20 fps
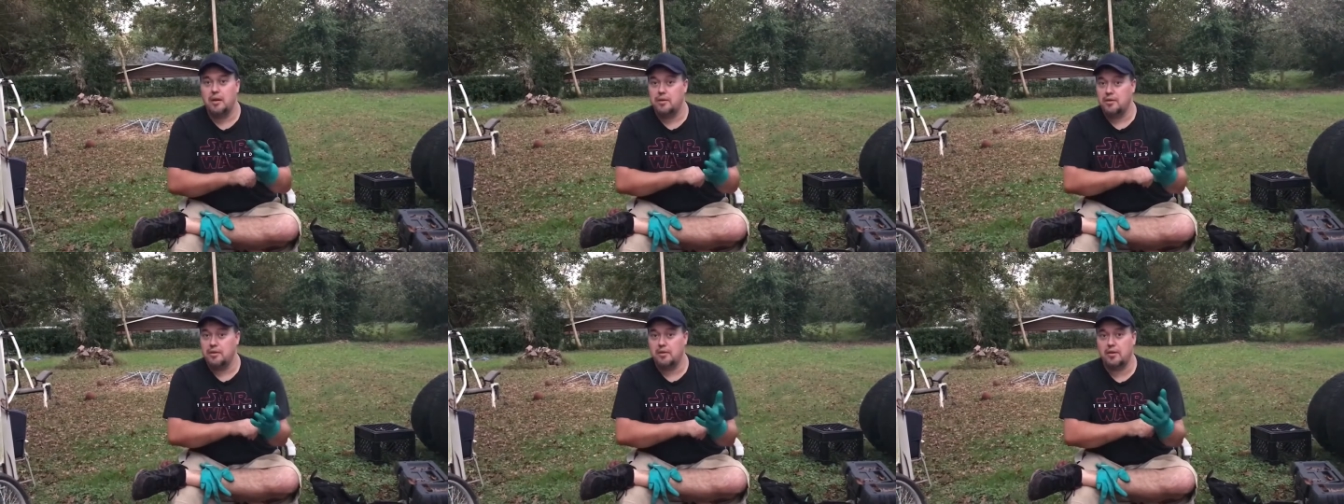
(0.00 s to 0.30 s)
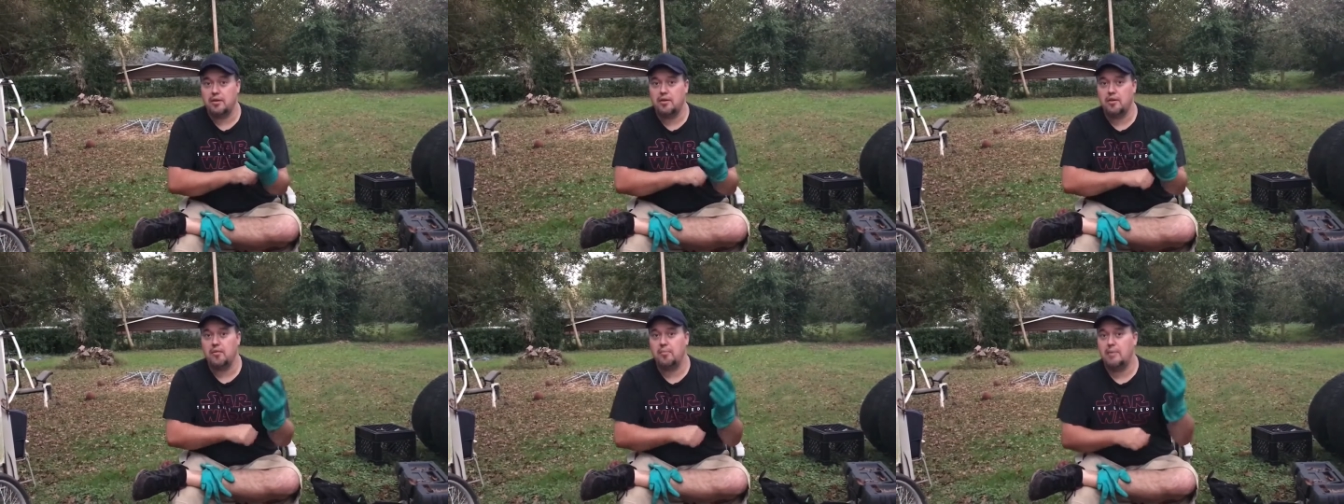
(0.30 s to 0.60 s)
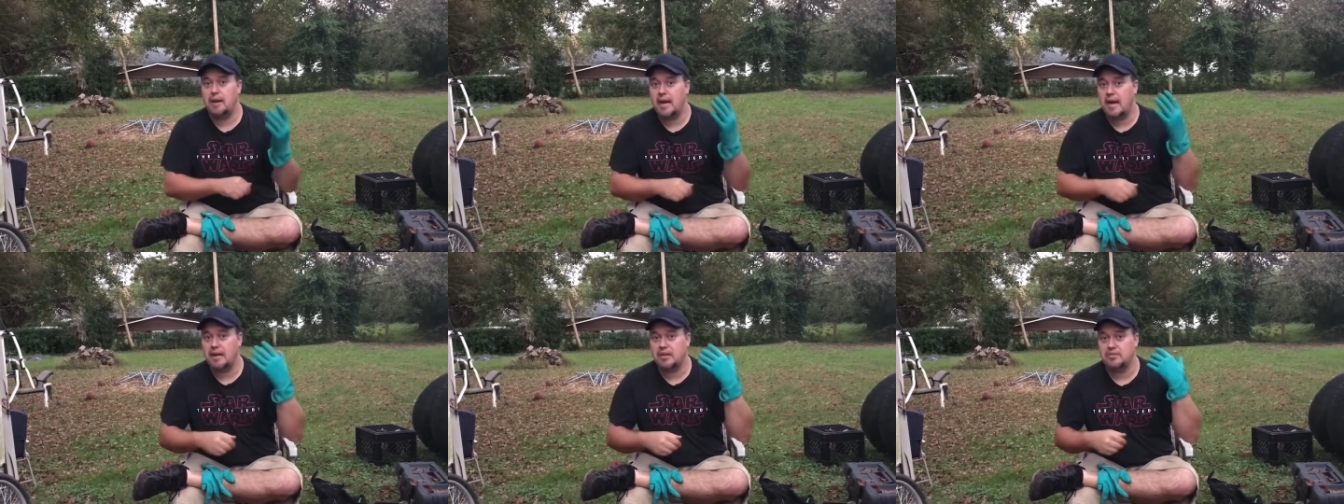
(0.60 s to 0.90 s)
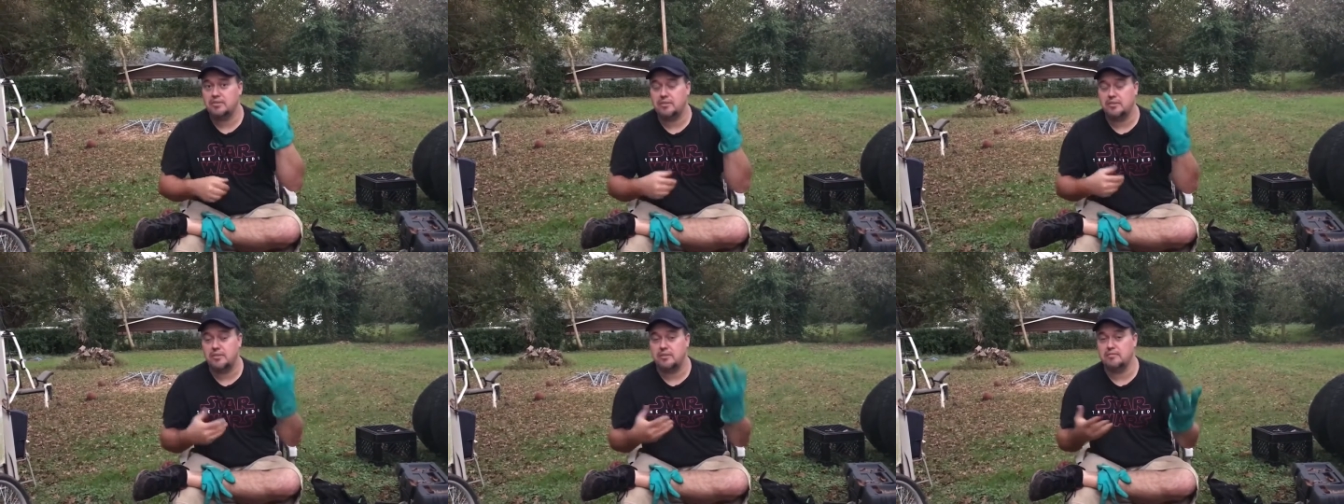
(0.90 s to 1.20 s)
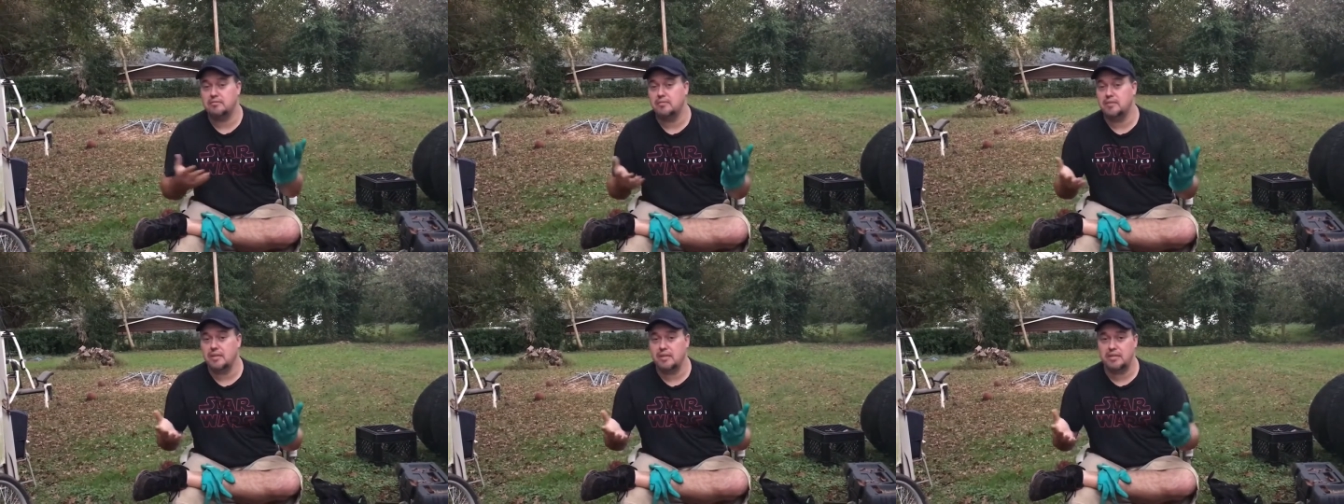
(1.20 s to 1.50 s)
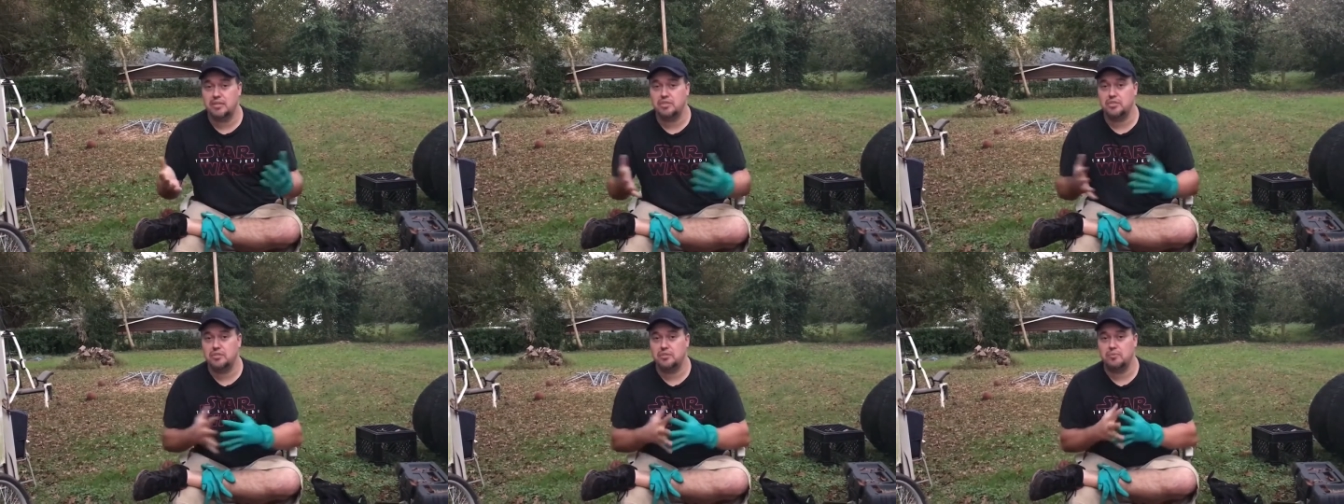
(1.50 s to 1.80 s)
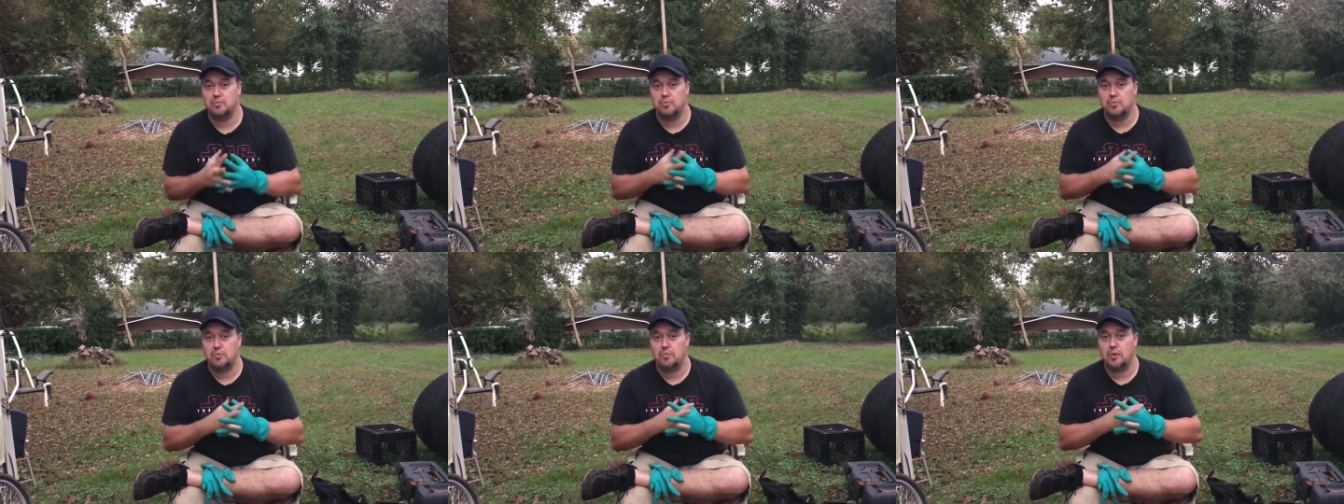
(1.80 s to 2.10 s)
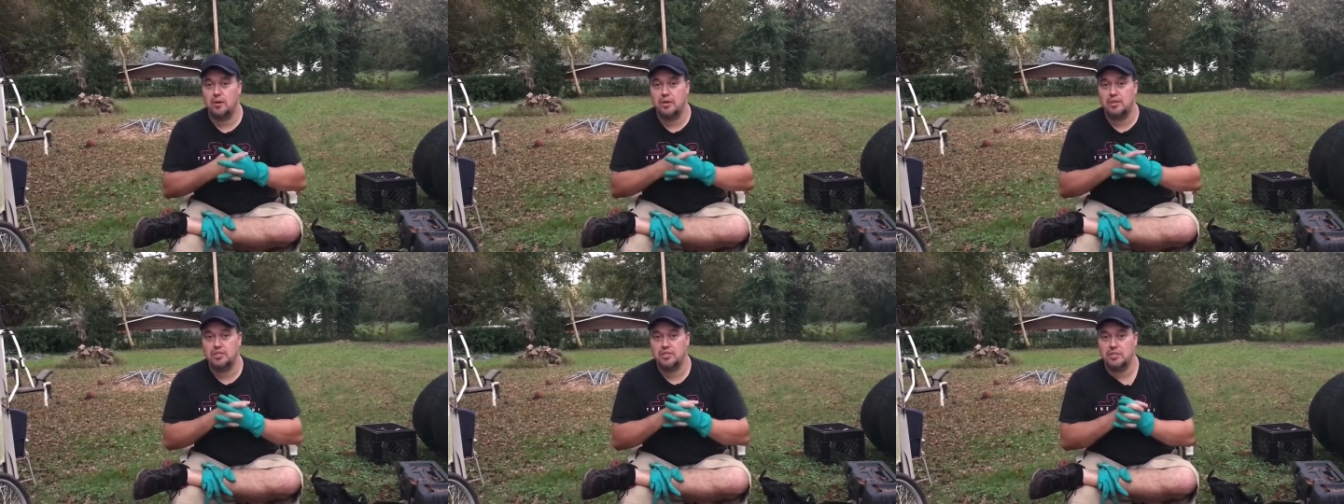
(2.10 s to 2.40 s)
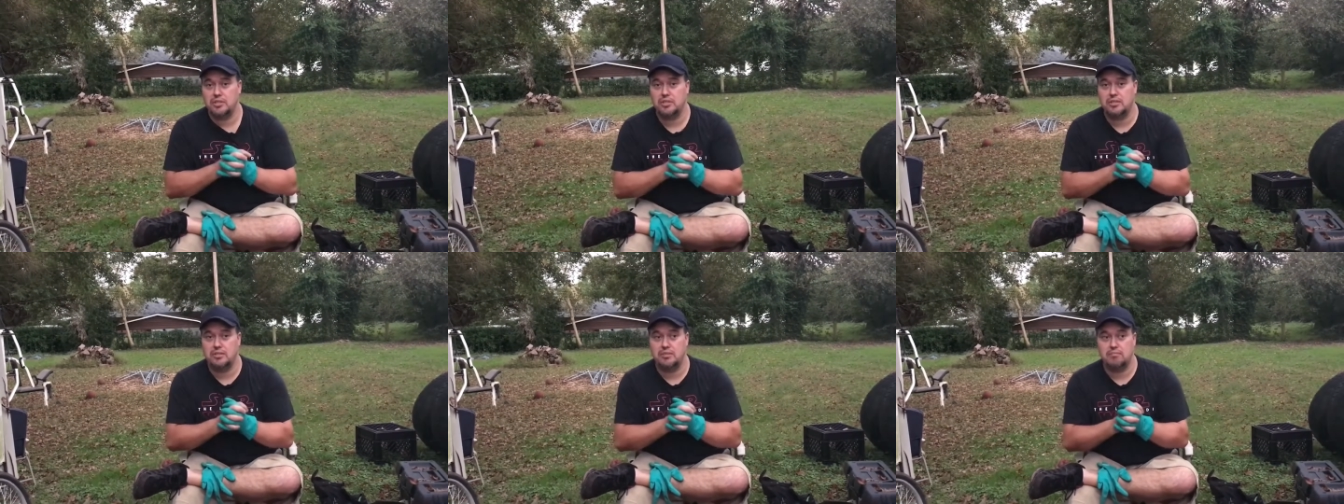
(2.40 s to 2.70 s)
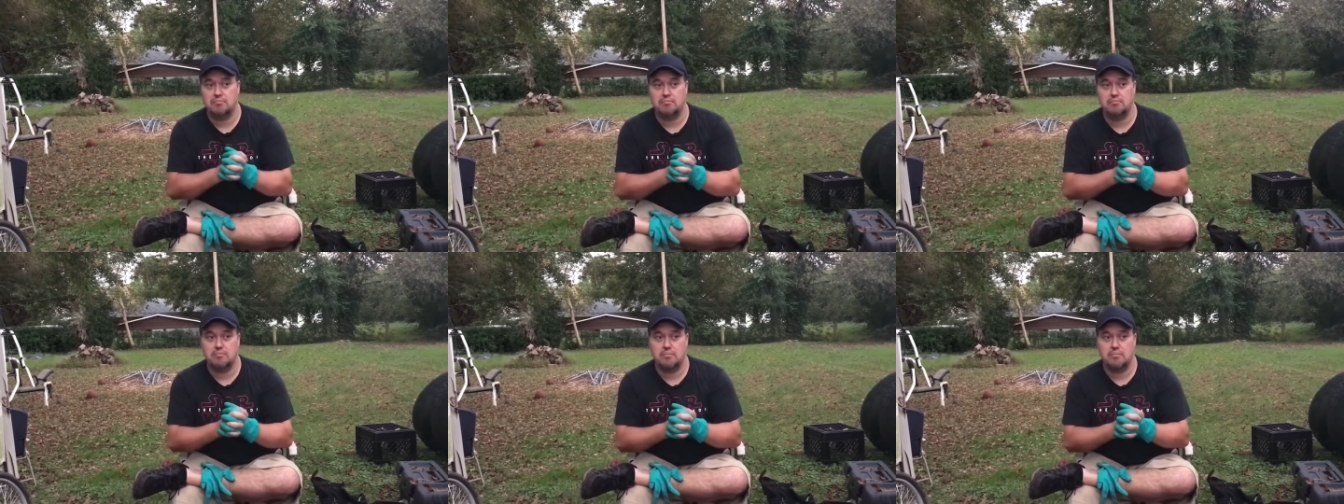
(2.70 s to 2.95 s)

you can go back to the dishwashing